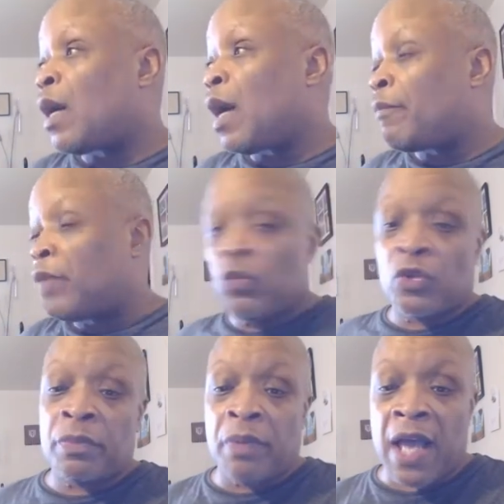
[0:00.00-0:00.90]
these were
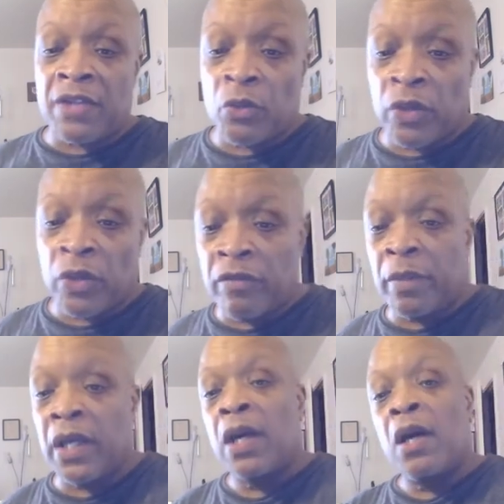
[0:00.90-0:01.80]
supplies that were given to
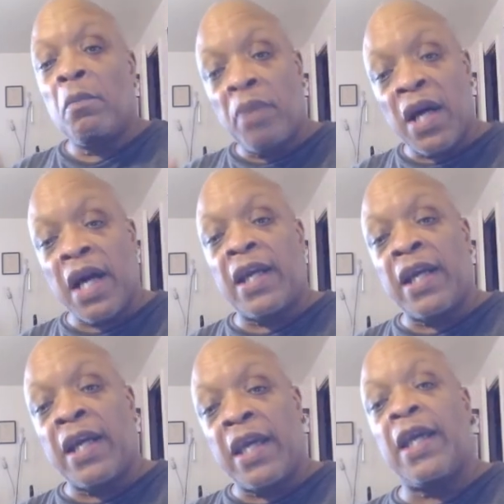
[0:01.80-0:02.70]
me. But
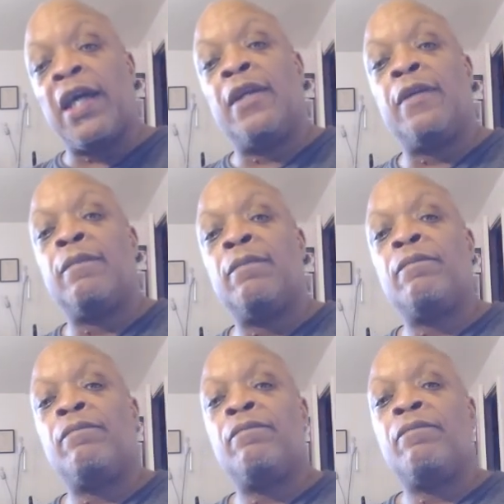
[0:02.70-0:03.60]
again,
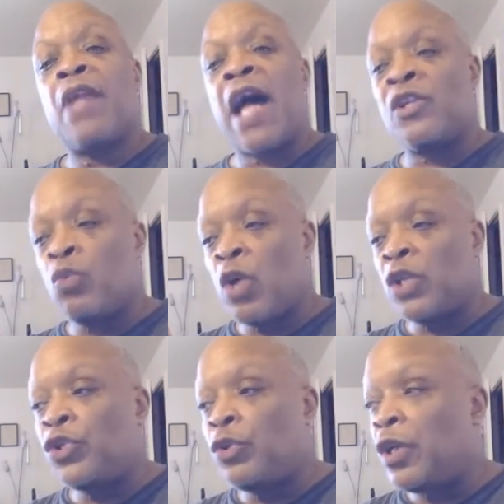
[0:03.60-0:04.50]
I just
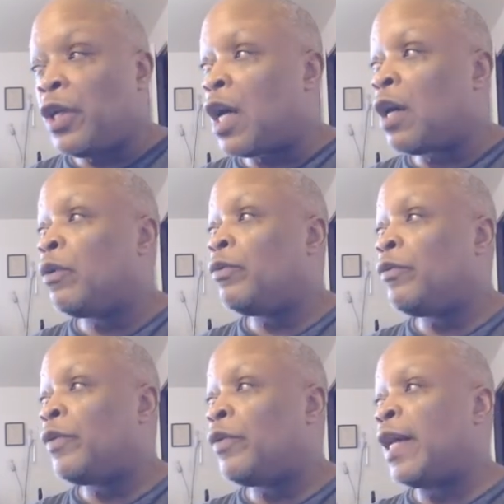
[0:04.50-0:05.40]
want you to know
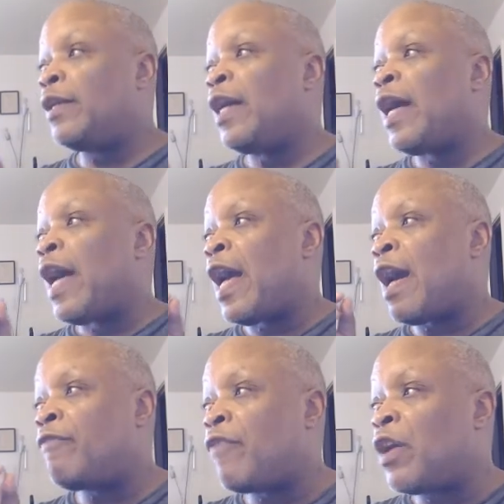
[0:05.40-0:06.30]
that
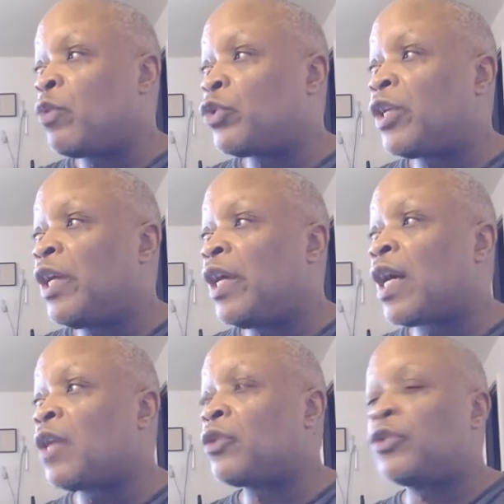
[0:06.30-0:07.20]
have fun with your
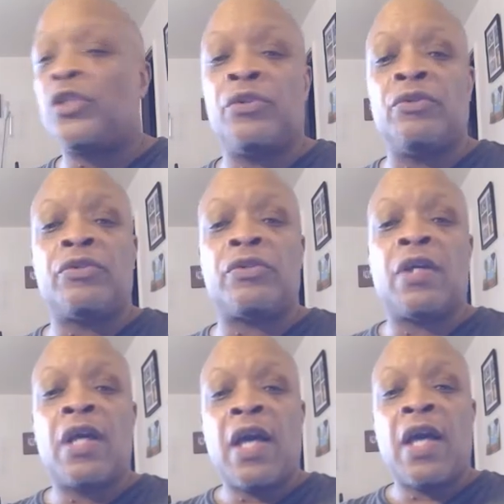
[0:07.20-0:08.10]
Neocolor 2s.
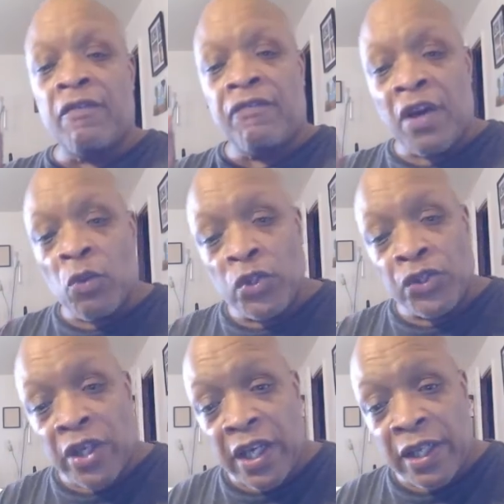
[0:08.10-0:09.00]
Have fun with
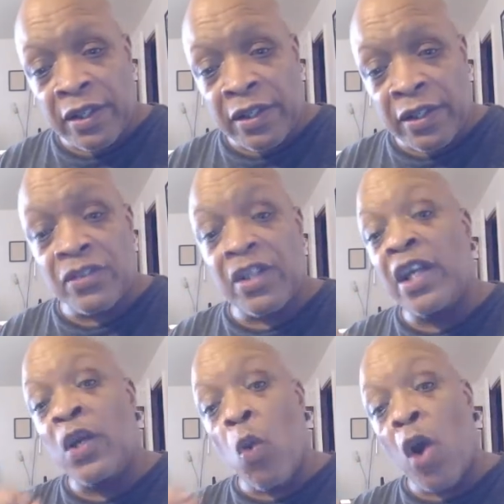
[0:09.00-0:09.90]
your Inktense and
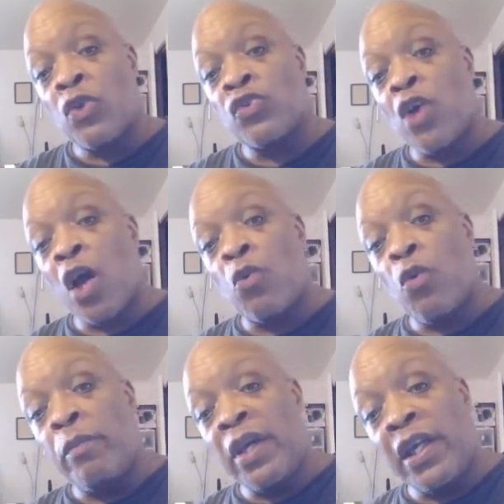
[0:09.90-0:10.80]
any water-soluble
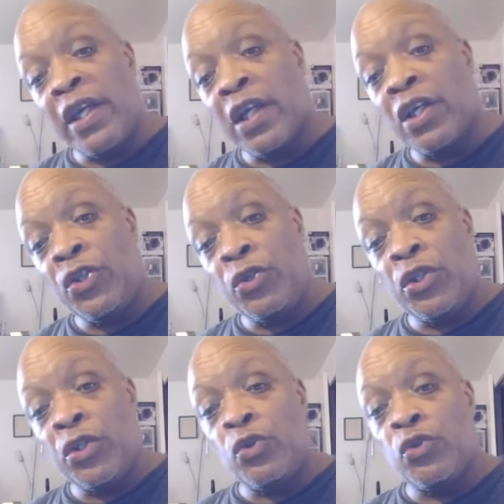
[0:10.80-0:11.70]
media you
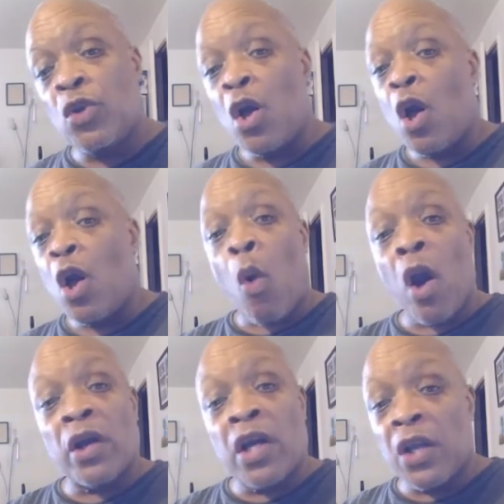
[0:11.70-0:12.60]
use,
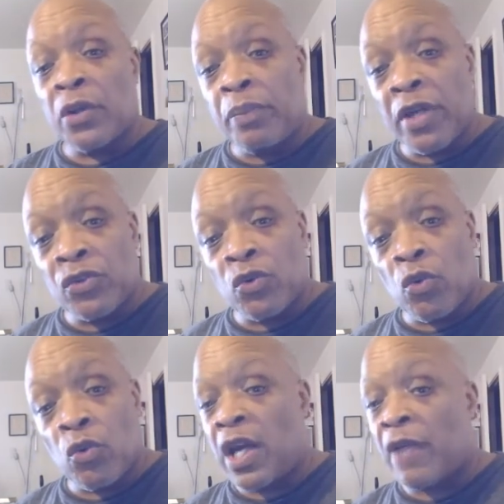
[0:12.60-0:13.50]
watercolor
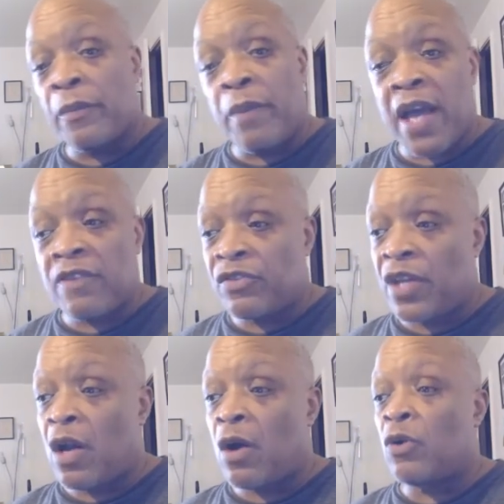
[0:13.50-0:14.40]
pencils and other
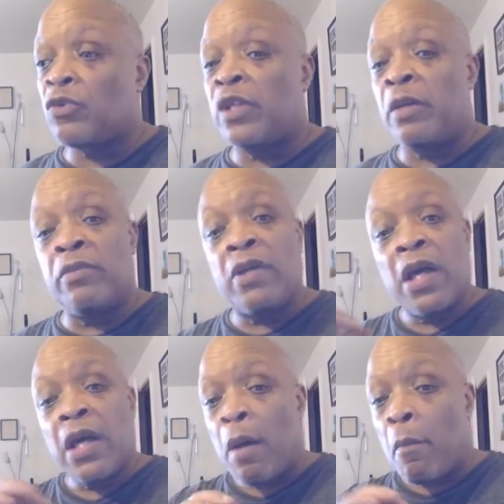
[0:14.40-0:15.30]
pastels and
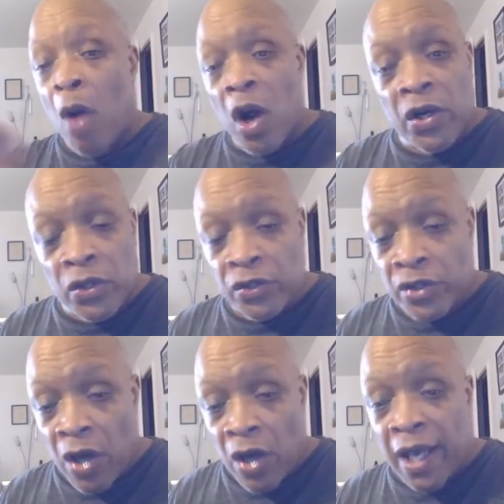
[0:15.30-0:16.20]
markers and
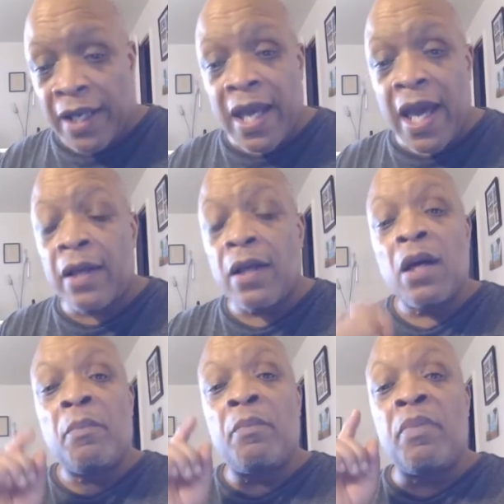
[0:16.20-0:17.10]
all like that.
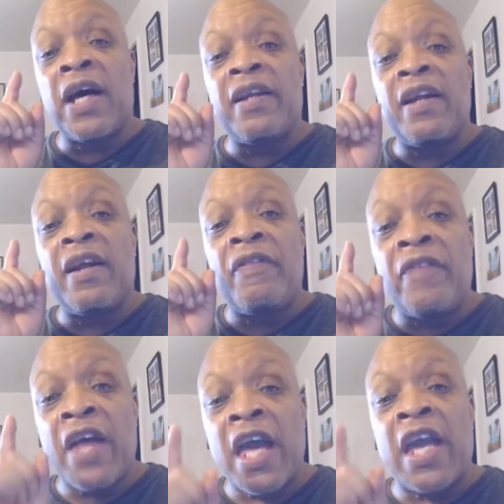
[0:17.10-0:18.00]
But
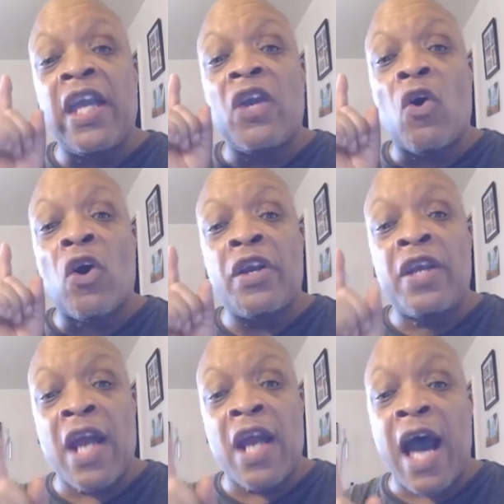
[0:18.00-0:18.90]
they are
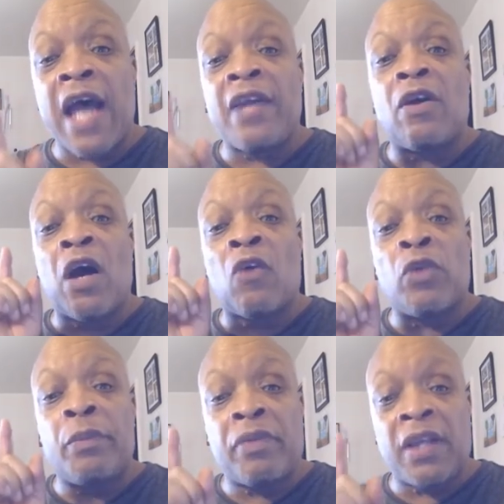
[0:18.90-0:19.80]
not a
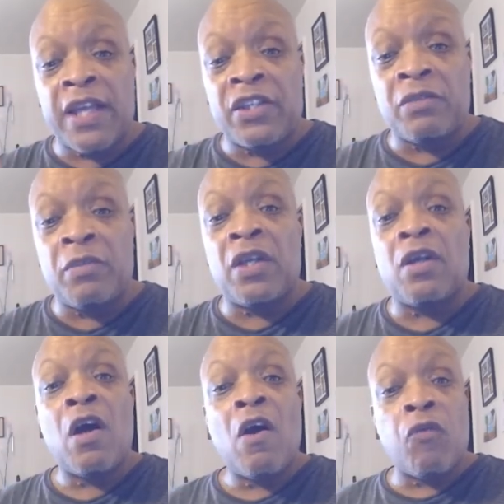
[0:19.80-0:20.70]
replacement
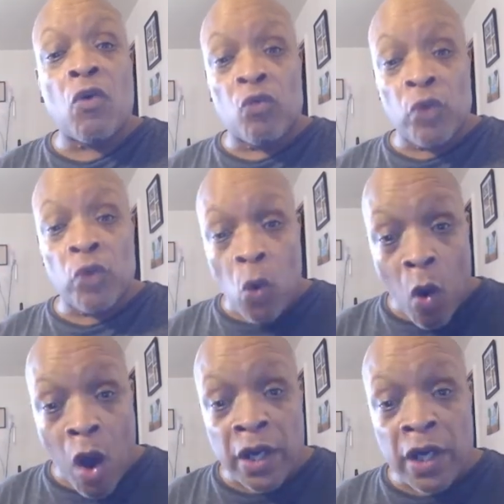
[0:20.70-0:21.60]
for real
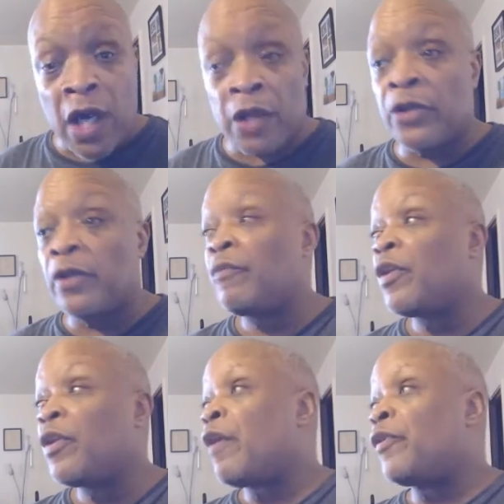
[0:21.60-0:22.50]
watercolor.
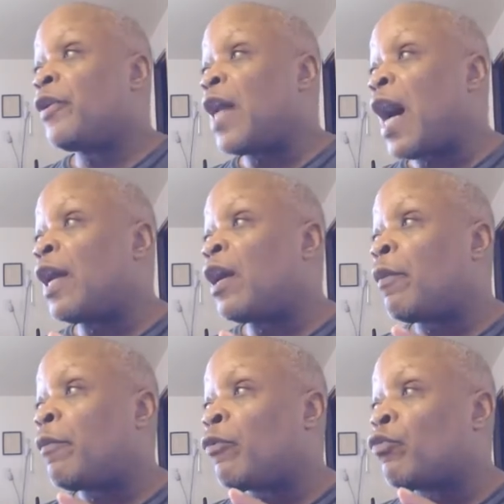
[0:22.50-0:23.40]
They're not a
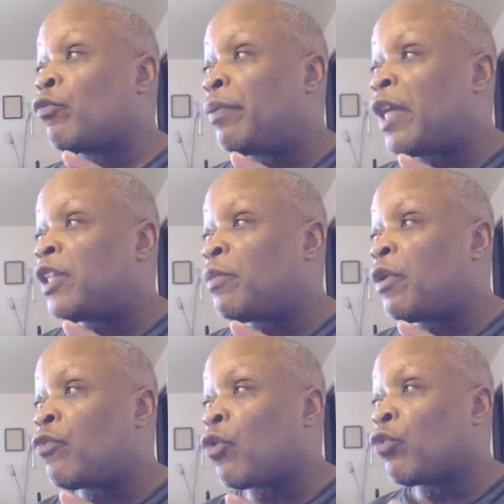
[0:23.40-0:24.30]

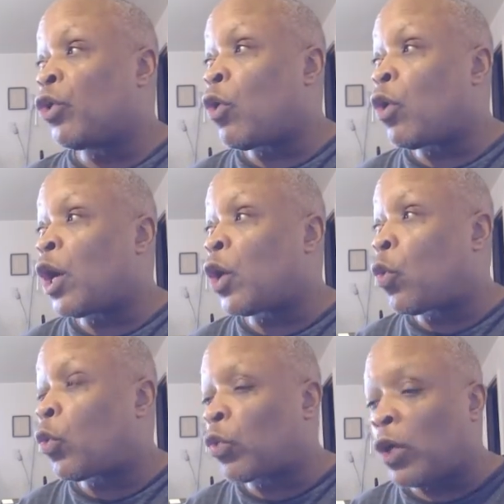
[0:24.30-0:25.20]
replacement for real
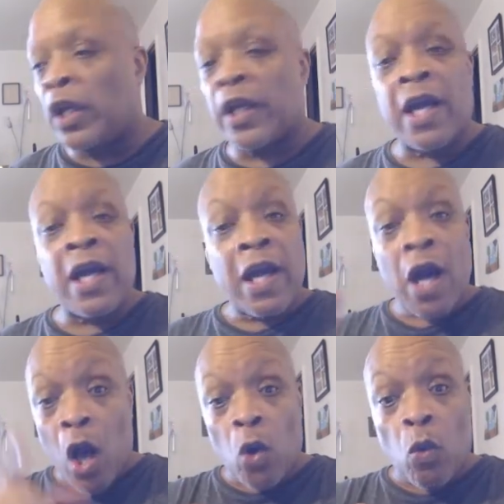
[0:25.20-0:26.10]
acrylic.
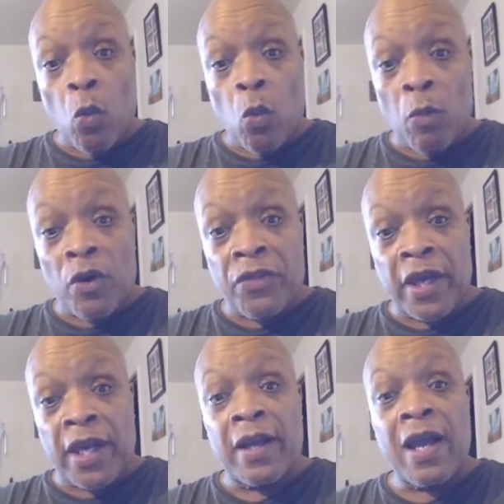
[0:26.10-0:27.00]
Oh, one more
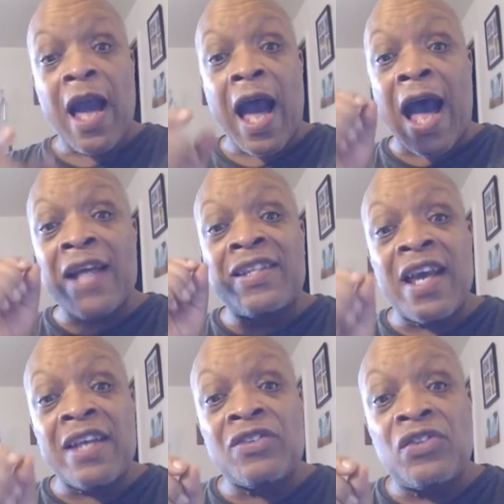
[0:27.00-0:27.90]
thing. I
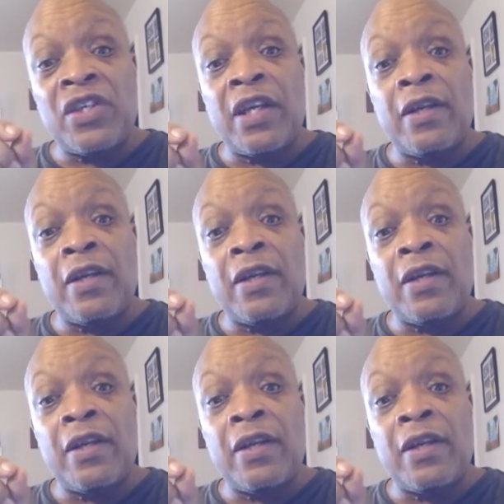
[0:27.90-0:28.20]
tested